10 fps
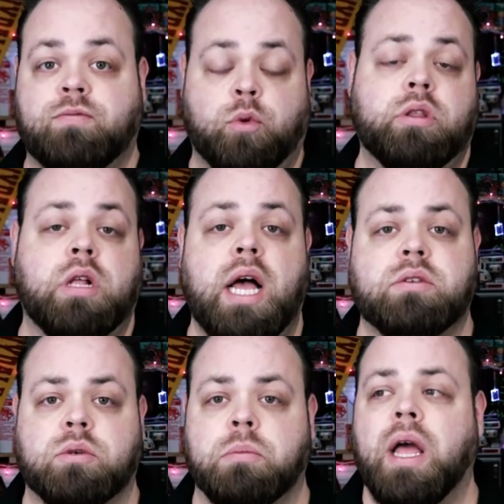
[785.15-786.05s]
for the
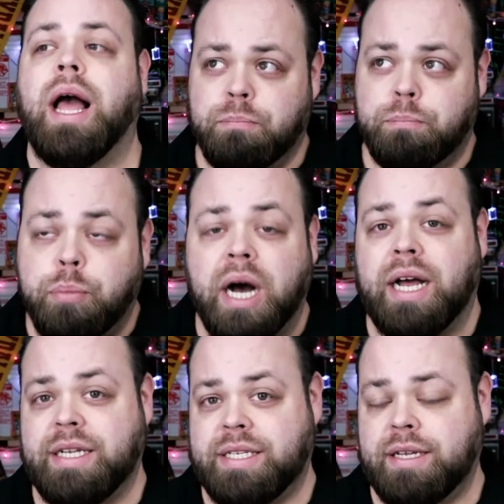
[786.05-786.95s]
classroom.
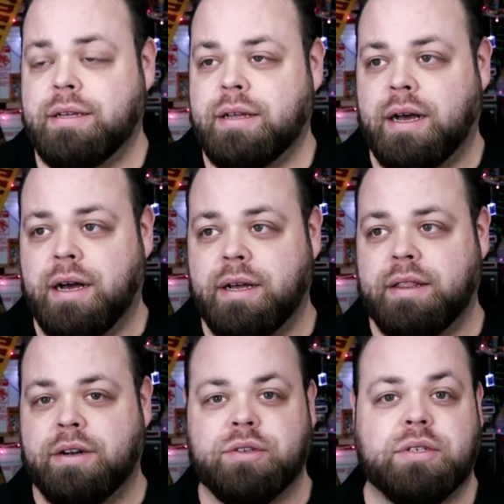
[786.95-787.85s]
But uh,
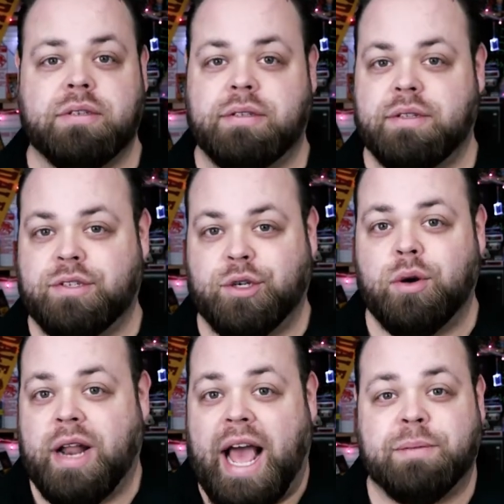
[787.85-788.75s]
there's
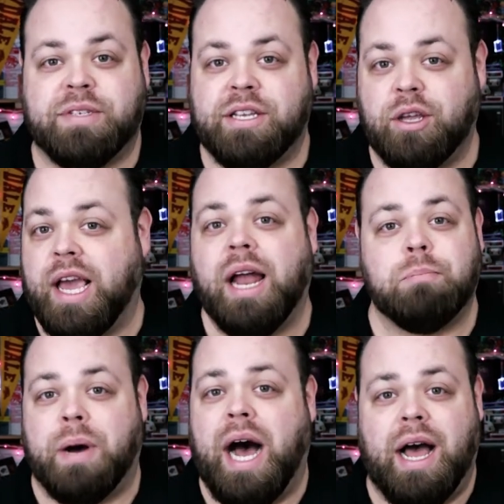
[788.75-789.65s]
certain apps that you got to
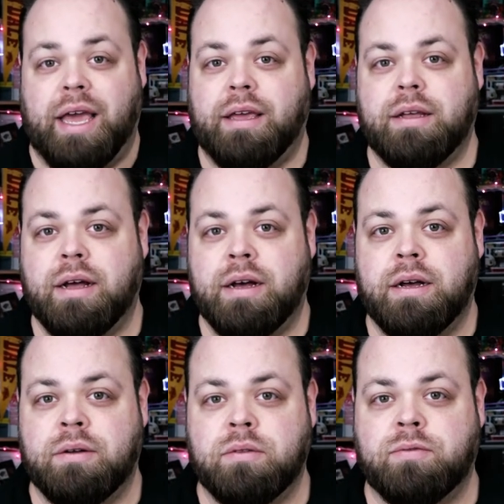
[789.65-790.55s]
buy
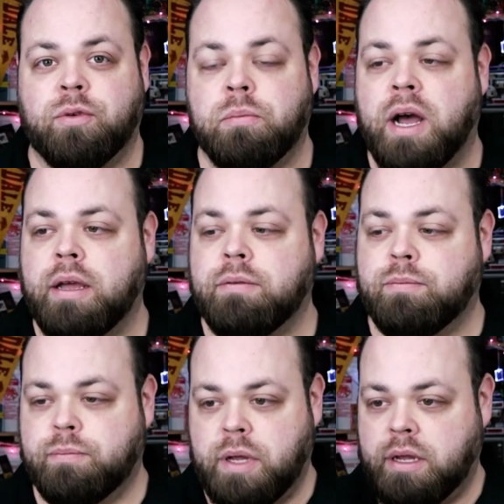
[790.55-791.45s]
uh, for my,
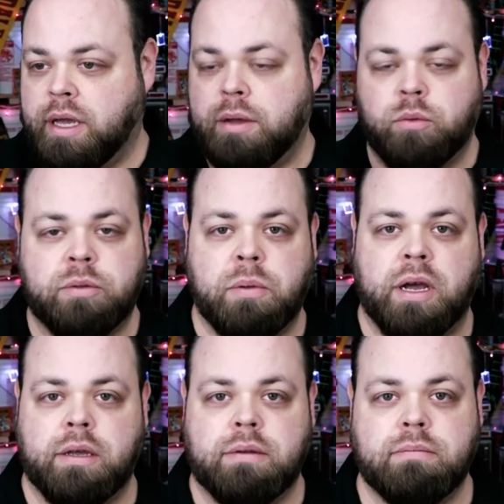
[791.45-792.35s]
uh, again, with
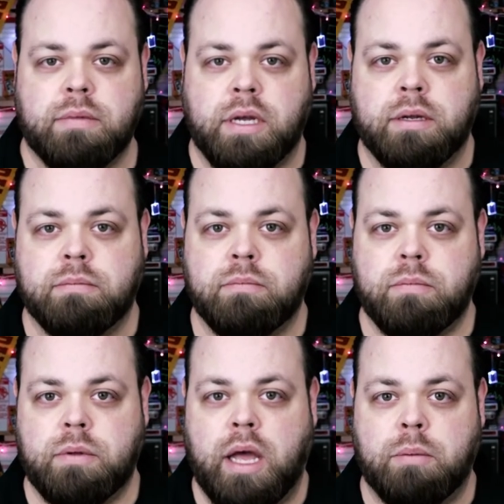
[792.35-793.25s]
my uh,
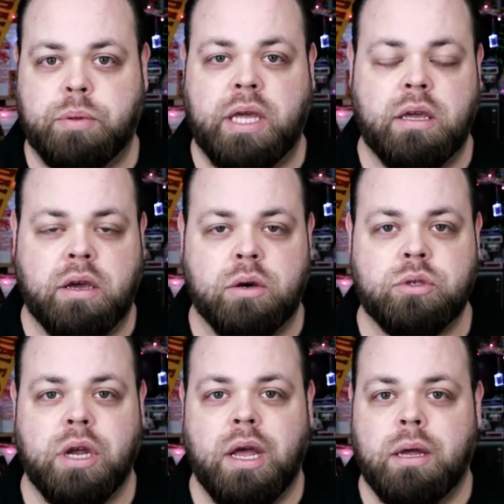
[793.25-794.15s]
PE
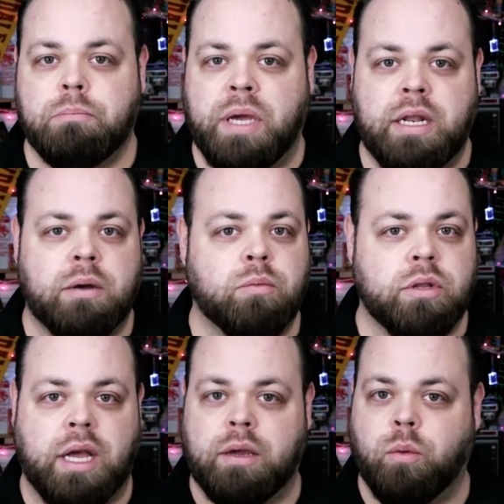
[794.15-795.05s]
coach, me and him were
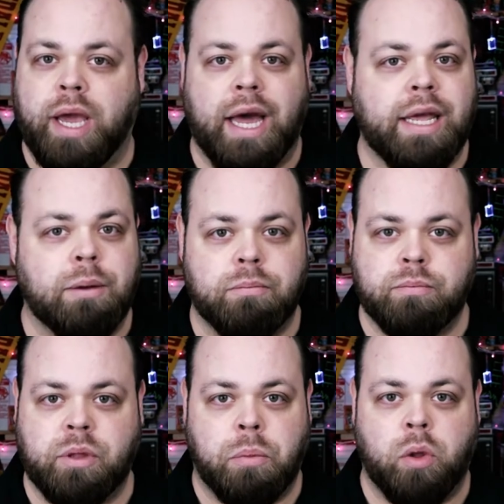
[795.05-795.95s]
like, we got to
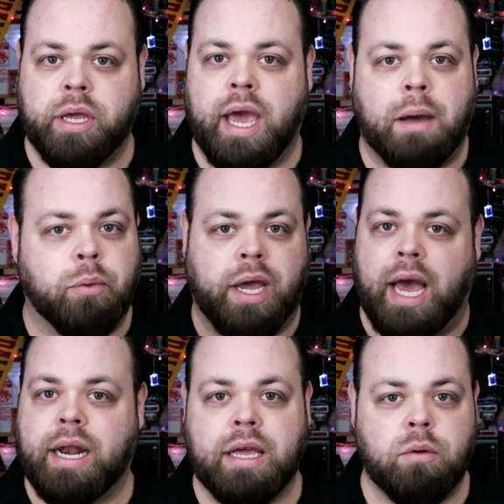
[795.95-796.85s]
get the bowling app, we
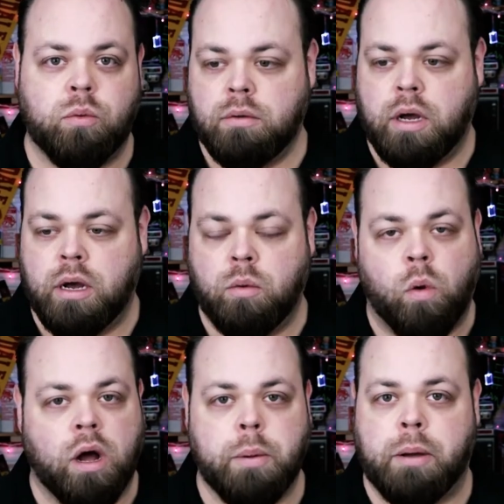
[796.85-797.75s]
got to get uh,
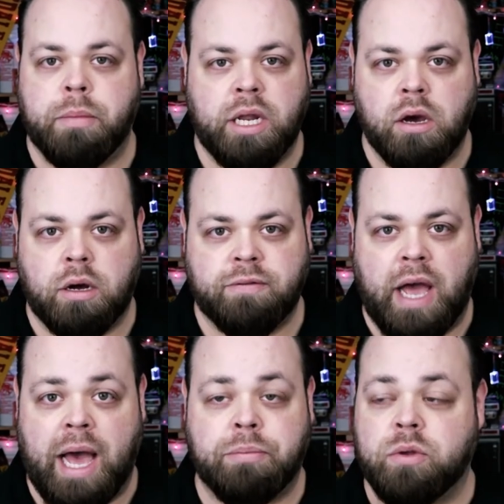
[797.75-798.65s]
Walkabout Mini Golf
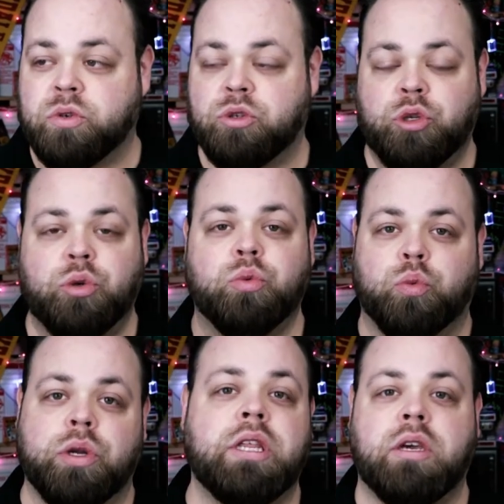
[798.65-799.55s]
app. Those are two
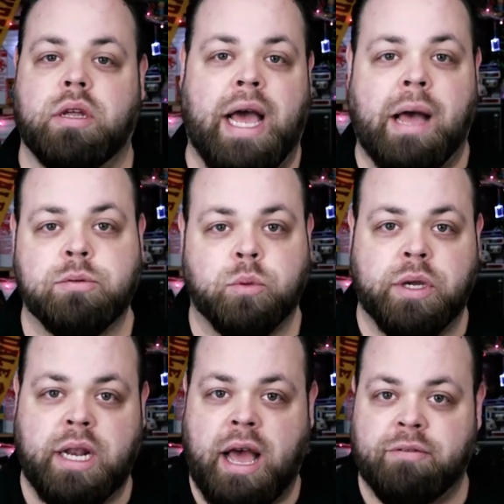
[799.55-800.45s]
really good apps where
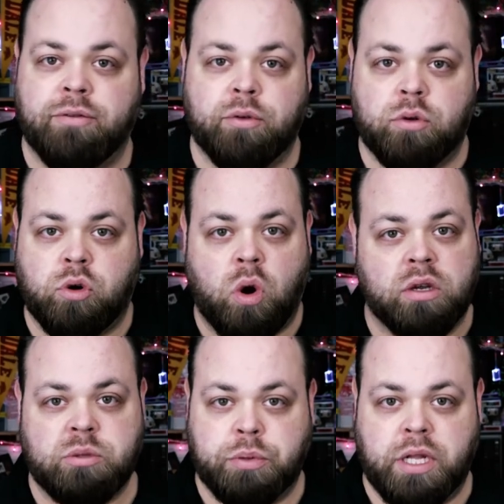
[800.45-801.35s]
we can have
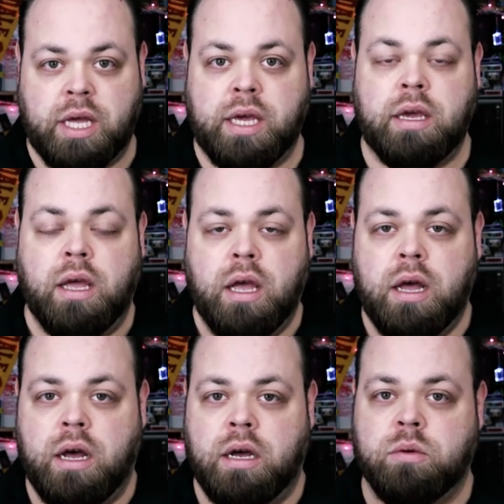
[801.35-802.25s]
cross play,
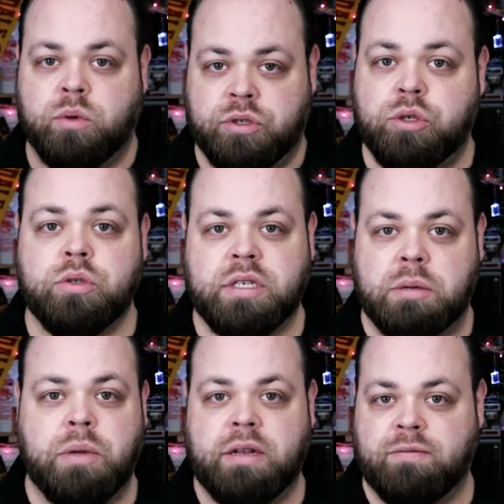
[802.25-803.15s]
uh, where students
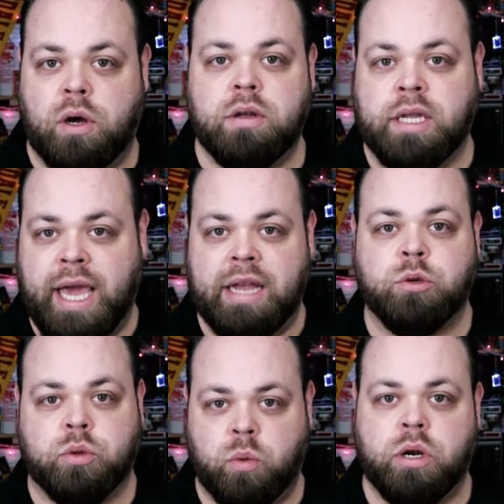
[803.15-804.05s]
can be involved,
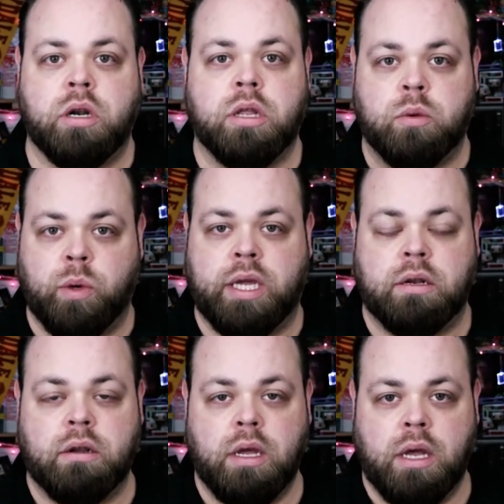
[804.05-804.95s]
engaged with one another. We
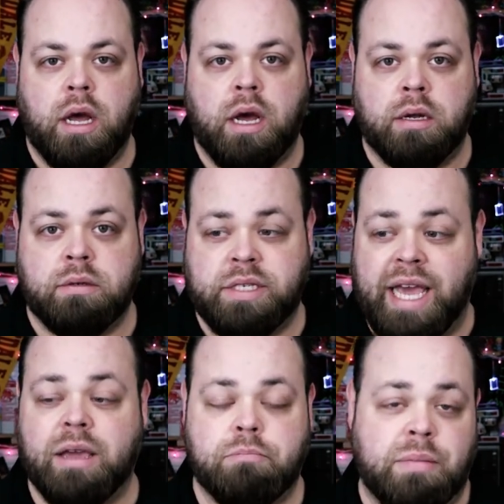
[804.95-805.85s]
can uh,
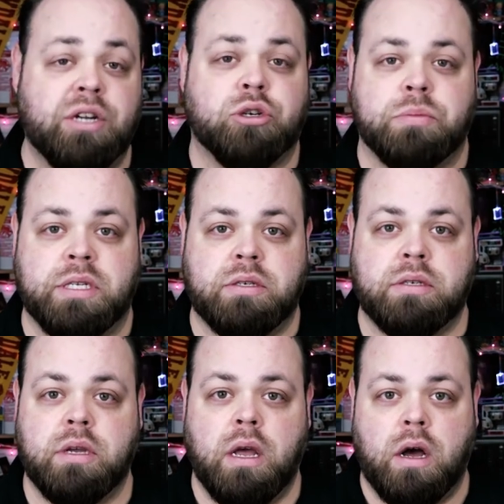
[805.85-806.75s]
take
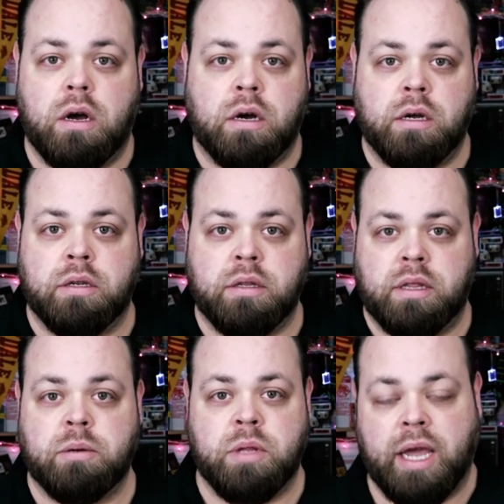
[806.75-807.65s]
measurements on
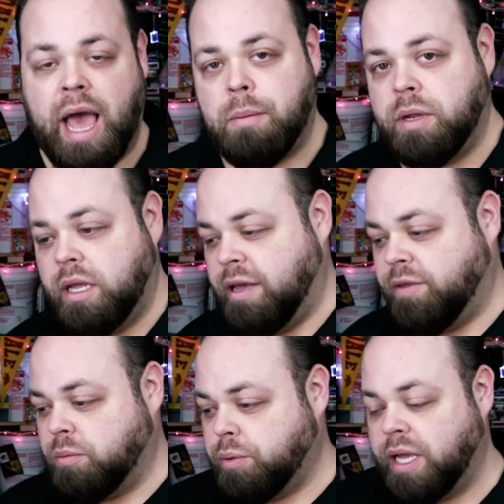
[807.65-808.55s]
them, like how many, if
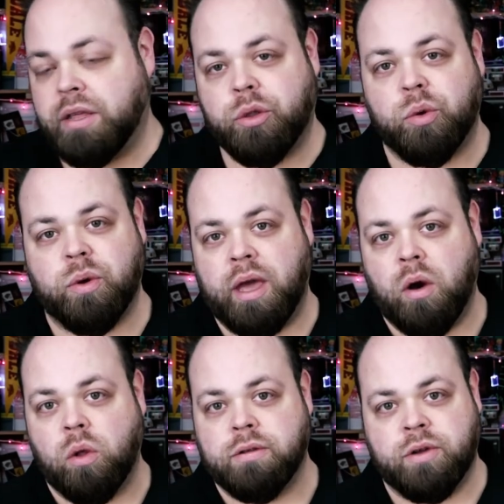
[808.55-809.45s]
they're playing through a
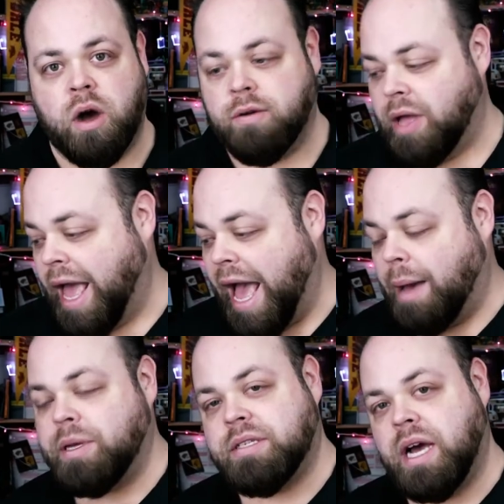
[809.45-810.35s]
hole of golf,
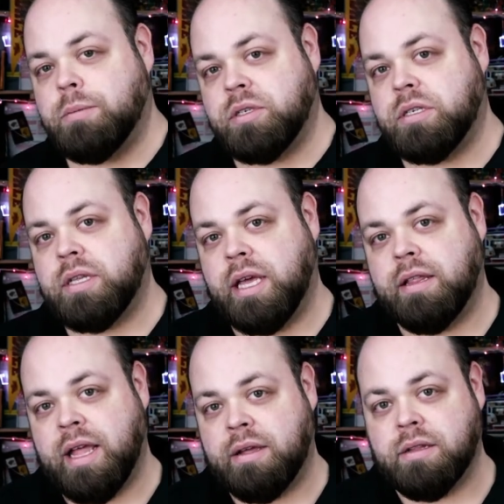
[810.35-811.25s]
how many times did they,
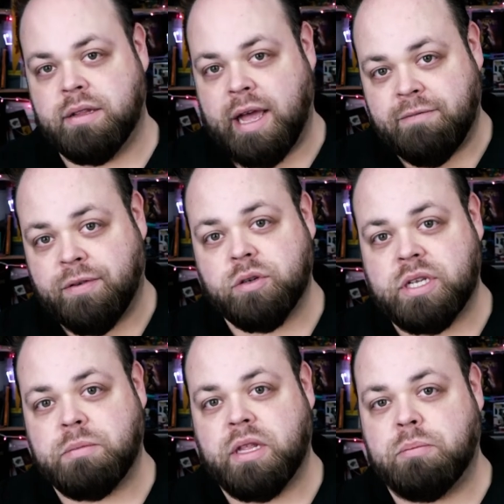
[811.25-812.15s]
they that first
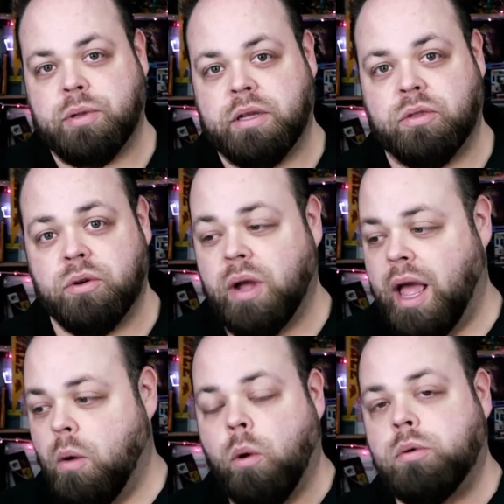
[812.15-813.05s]
time that they played through,
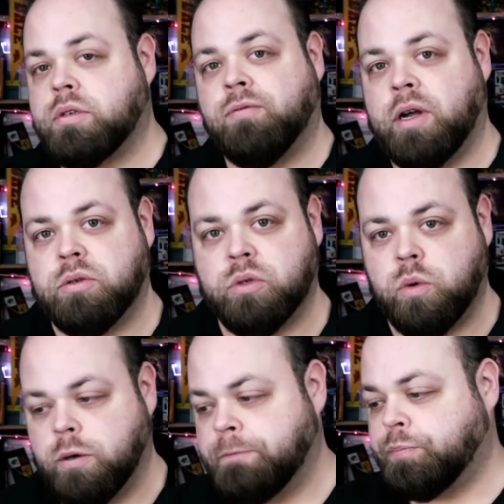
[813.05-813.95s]
what was their final
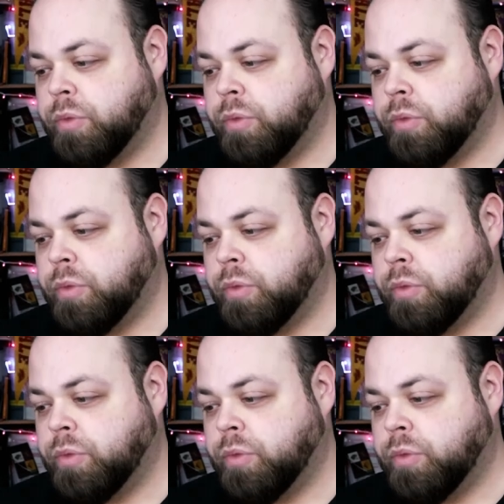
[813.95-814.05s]
score?